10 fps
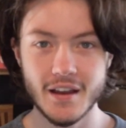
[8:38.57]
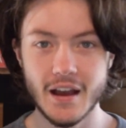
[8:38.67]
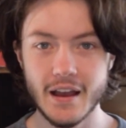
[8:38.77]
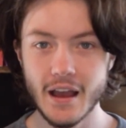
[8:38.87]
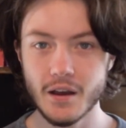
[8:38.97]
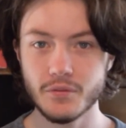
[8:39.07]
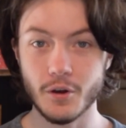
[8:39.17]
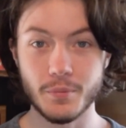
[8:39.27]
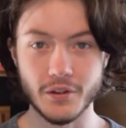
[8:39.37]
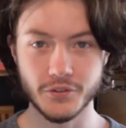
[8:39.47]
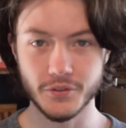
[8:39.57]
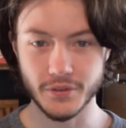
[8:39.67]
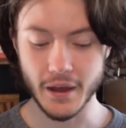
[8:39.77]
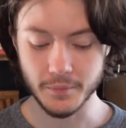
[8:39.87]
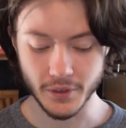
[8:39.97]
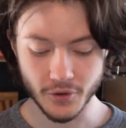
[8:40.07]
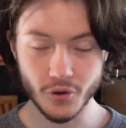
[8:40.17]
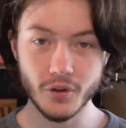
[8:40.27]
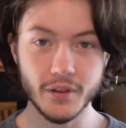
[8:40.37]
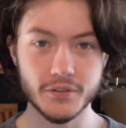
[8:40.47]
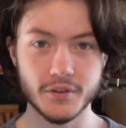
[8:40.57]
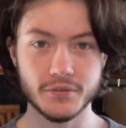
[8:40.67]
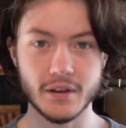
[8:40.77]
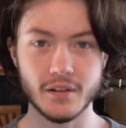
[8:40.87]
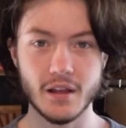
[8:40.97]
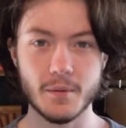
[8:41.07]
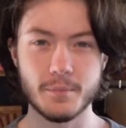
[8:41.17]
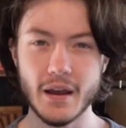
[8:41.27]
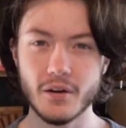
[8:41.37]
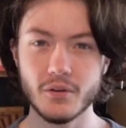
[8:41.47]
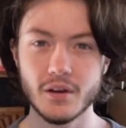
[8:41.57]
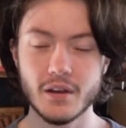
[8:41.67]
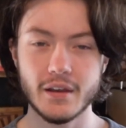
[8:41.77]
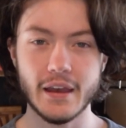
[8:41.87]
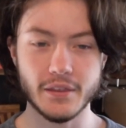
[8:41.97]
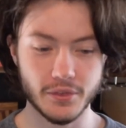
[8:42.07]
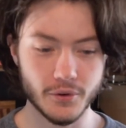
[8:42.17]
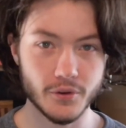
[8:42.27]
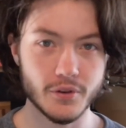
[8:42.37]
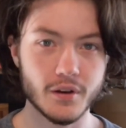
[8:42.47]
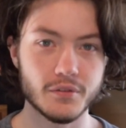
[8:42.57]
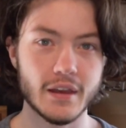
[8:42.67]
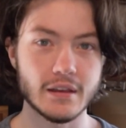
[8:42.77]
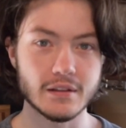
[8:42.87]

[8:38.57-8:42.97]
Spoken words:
I have a bunch of them. The goal is to fill about 1/3 of a